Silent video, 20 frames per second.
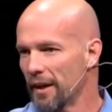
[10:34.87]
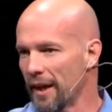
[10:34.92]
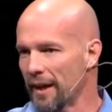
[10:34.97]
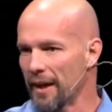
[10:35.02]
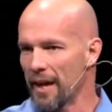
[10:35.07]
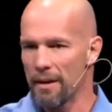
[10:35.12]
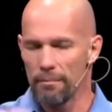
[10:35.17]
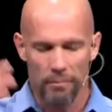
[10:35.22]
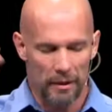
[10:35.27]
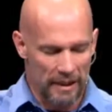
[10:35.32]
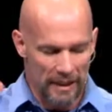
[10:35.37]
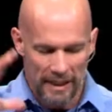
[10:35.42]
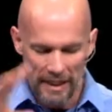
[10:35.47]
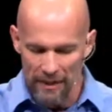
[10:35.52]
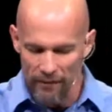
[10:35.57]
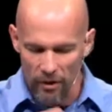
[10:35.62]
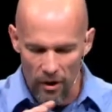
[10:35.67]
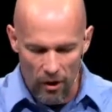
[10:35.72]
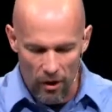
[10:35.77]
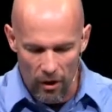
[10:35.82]
and not
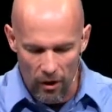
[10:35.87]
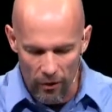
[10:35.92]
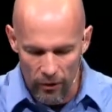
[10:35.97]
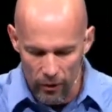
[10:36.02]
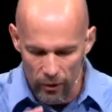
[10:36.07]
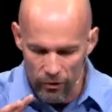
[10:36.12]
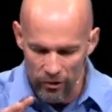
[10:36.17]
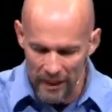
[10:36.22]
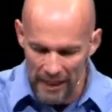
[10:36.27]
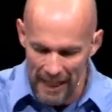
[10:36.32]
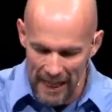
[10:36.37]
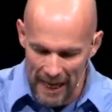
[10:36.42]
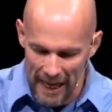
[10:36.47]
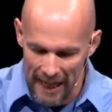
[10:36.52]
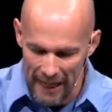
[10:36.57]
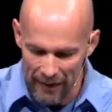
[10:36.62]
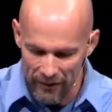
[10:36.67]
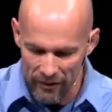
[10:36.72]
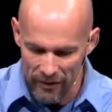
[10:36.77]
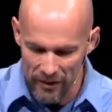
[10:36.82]
believe all those
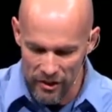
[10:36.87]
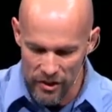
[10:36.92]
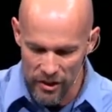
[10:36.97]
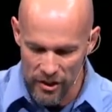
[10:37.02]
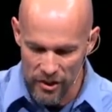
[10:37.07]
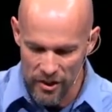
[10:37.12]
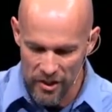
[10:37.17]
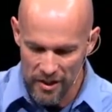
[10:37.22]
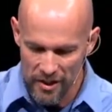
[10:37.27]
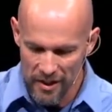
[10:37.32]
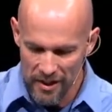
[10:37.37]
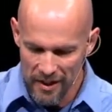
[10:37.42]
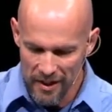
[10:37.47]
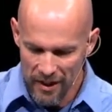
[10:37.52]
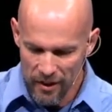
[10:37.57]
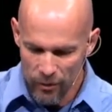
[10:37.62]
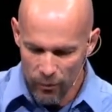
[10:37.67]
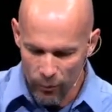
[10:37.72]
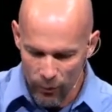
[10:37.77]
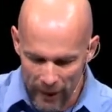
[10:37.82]
lies and just
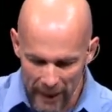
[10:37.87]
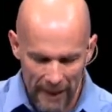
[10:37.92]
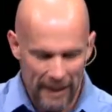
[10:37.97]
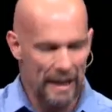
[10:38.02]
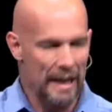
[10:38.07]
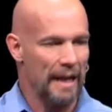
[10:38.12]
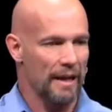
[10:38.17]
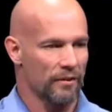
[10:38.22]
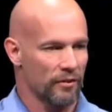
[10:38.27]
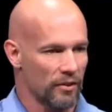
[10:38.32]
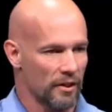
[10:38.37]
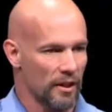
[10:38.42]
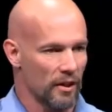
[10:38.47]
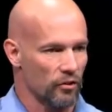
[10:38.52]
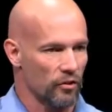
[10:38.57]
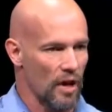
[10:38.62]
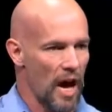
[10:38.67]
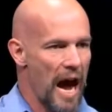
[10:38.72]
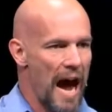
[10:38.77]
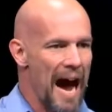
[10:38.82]
realize
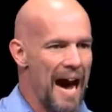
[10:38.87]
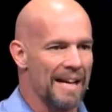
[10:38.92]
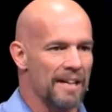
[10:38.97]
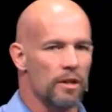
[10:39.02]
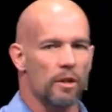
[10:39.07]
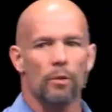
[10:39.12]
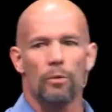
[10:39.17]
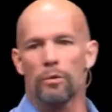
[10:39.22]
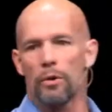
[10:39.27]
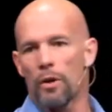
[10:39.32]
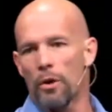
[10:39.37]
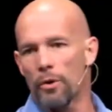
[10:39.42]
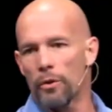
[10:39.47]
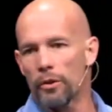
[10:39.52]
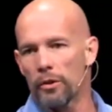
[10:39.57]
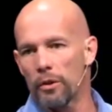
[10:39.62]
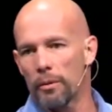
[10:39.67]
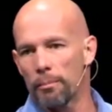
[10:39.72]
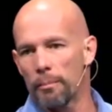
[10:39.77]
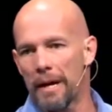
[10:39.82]
this I don't know
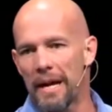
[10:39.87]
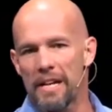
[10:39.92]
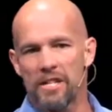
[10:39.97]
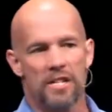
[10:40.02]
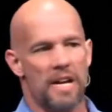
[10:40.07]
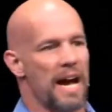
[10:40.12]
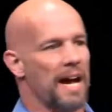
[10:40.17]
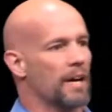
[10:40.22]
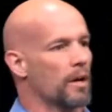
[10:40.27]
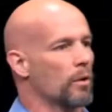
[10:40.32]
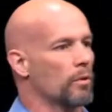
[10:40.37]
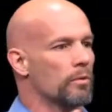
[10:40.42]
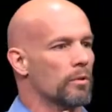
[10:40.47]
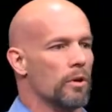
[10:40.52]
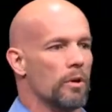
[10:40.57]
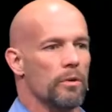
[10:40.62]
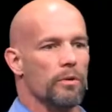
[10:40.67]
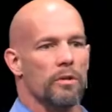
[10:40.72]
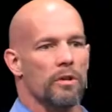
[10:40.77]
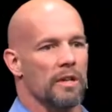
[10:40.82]
your mess, I don't
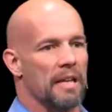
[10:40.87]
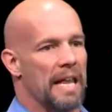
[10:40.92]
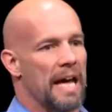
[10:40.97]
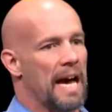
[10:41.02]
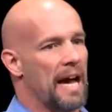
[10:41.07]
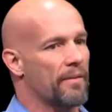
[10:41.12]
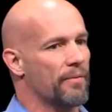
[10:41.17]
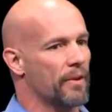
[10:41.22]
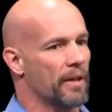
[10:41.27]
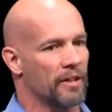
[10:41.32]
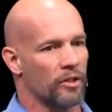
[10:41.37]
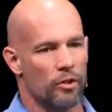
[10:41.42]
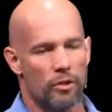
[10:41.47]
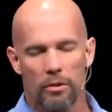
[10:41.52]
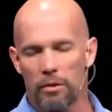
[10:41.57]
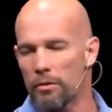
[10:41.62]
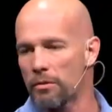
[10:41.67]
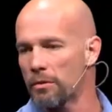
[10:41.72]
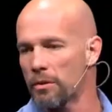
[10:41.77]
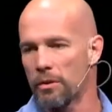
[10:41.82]
know your life, and
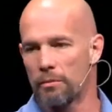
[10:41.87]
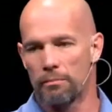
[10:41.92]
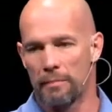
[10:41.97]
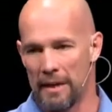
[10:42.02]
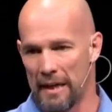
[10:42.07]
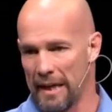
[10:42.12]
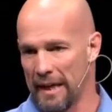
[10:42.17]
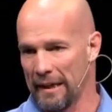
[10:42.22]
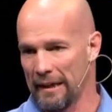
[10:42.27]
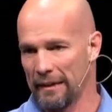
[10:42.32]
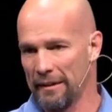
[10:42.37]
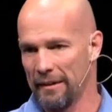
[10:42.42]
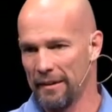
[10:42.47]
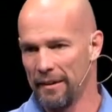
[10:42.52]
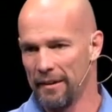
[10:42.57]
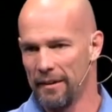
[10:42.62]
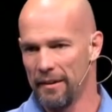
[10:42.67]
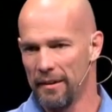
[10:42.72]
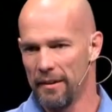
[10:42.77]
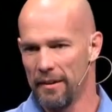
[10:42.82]
you don't know mine.
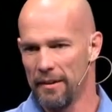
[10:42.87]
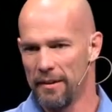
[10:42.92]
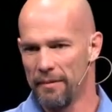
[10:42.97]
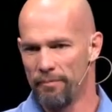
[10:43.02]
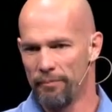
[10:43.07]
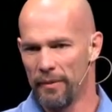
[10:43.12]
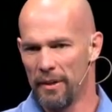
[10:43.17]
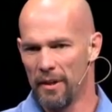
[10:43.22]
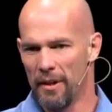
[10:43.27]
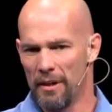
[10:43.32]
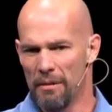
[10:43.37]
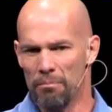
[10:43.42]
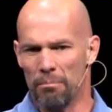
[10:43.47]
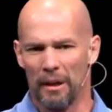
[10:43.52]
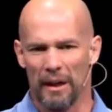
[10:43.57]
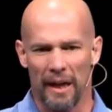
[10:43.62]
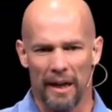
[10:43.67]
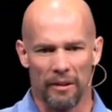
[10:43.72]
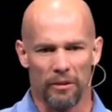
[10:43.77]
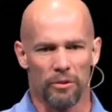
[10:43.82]

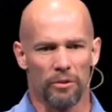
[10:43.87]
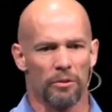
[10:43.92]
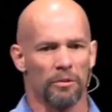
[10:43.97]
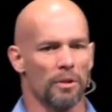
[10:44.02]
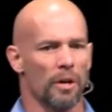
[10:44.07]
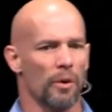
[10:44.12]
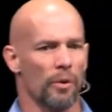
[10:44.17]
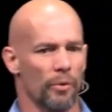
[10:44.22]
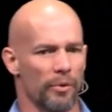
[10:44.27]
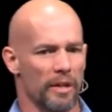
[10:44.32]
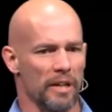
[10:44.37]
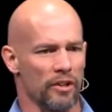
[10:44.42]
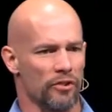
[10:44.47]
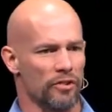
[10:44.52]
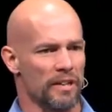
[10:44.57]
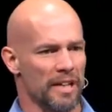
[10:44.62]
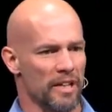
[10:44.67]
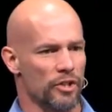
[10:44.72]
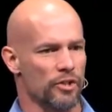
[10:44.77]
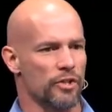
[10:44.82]
But I do know
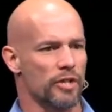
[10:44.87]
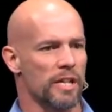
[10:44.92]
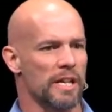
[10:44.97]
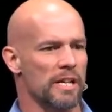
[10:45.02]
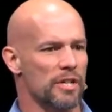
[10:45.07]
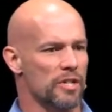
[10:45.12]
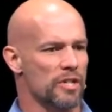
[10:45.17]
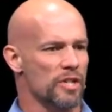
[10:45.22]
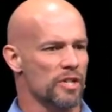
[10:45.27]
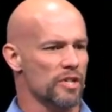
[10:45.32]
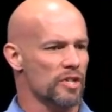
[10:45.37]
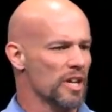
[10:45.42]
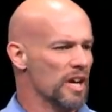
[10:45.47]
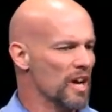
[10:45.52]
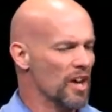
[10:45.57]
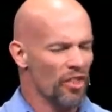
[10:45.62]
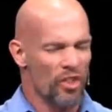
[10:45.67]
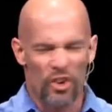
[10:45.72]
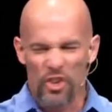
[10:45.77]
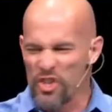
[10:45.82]
this that Jesus,
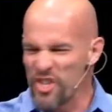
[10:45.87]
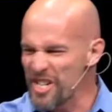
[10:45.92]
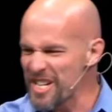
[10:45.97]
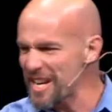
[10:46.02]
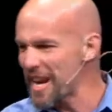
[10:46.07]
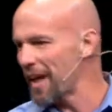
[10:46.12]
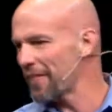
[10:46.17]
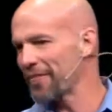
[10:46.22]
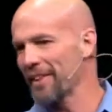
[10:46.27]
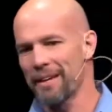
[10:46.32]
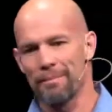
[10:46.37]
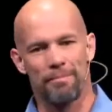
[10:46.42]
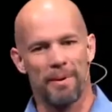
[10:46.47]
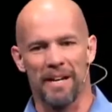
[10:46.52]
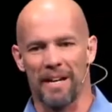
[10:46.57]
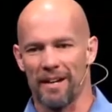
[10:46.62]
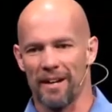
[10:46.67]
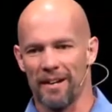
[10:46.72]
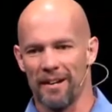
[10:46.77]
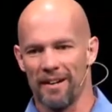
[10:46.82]
there's nothing
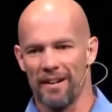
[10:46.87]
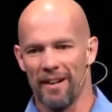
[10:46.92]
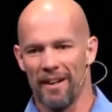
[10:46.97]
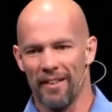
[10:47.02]
bigger